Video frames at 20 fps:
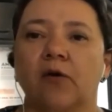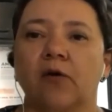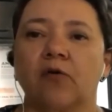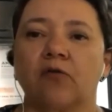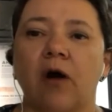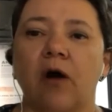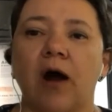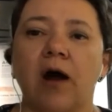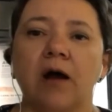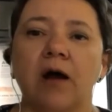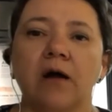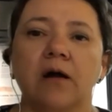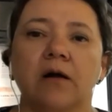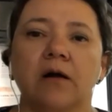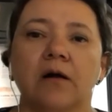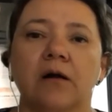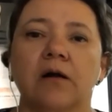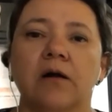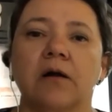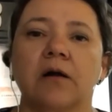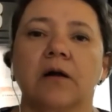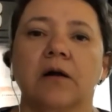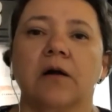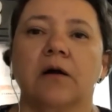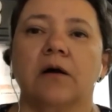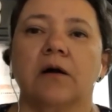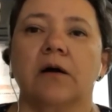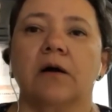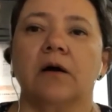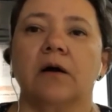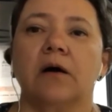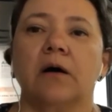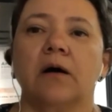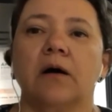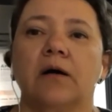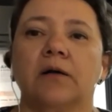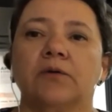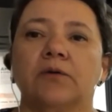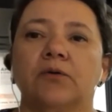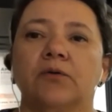Croix
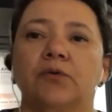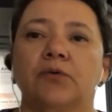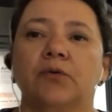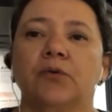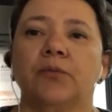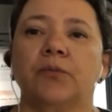to